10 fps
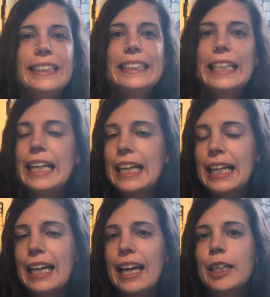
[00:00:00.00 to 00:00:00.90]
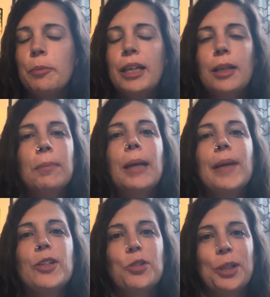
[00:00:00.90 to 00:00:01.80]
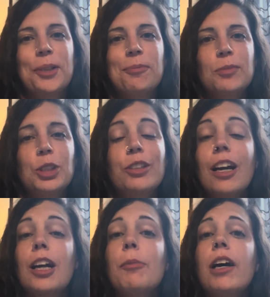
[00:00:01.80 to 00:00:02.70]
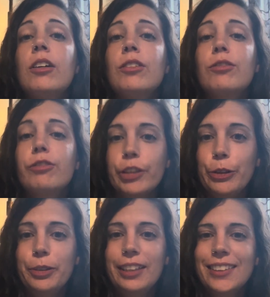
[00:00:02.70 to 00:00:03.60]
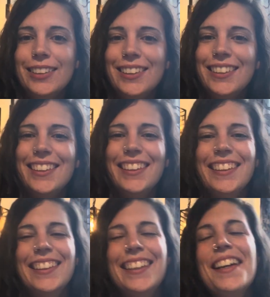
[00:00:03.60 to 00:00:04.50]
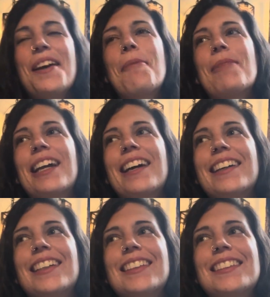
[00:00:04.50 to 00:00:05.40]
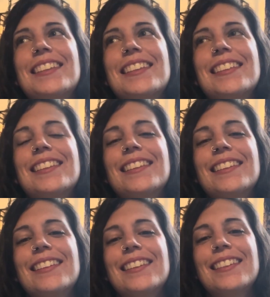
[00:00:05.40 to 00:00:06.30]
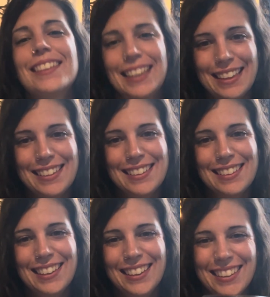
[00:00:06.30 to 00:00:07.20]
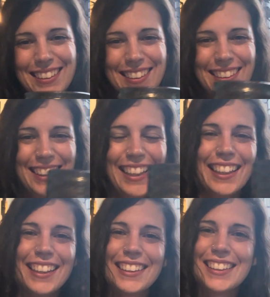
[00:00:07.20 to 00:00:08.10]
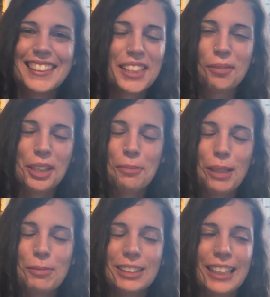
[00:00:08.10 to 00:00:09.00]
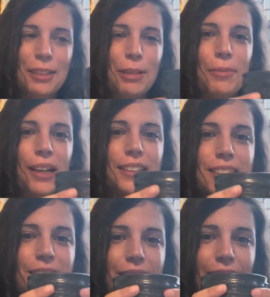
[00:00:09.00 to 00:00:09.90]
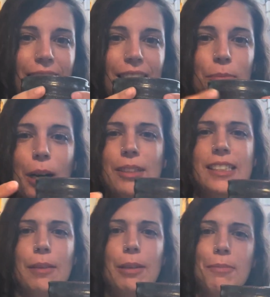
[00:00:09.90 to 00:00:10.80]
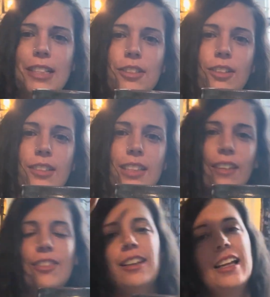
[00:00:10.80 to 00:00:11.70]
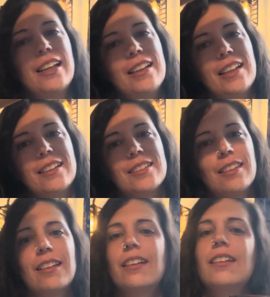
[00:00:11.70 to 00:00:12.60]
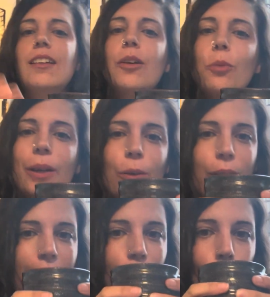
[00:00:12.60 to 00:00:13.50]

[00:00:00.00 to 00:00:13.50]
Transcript: Today I am in my bedroom to talk about food because kids. And this is where you'd be able to hear me best and probably see me best too because I have the light and the window there.